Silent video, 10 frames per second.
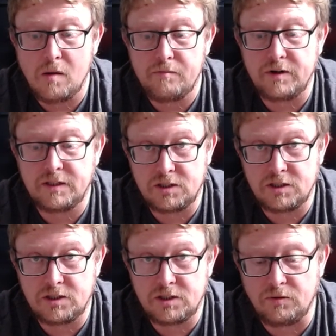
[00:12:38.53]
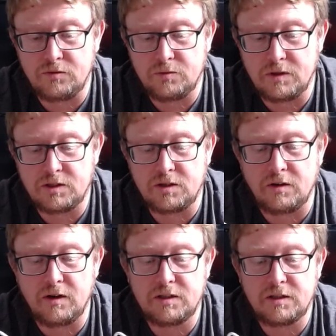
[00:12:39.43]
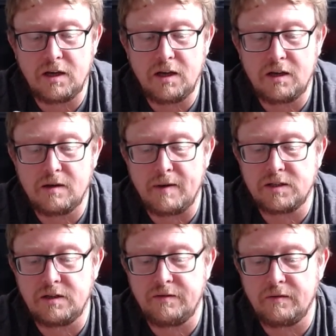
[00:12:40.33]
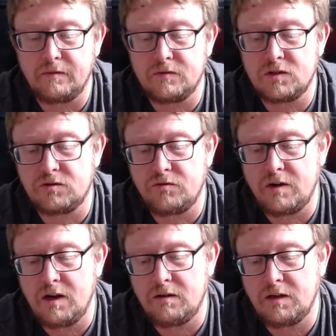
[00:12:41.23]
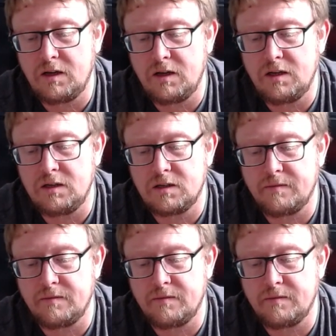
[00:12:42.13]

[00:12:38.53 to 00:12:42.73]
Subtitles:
press the buttons with a stylus there, capacitive screen I think it is.